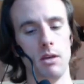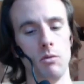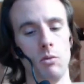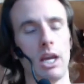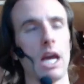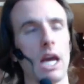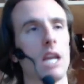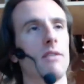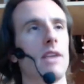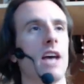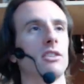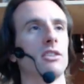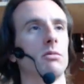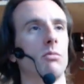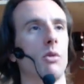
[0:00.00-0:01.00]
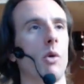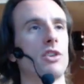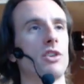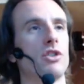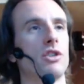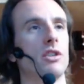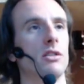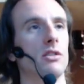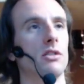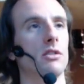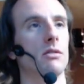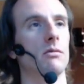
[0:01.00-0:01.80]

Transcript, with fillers: we can't even ask him questions.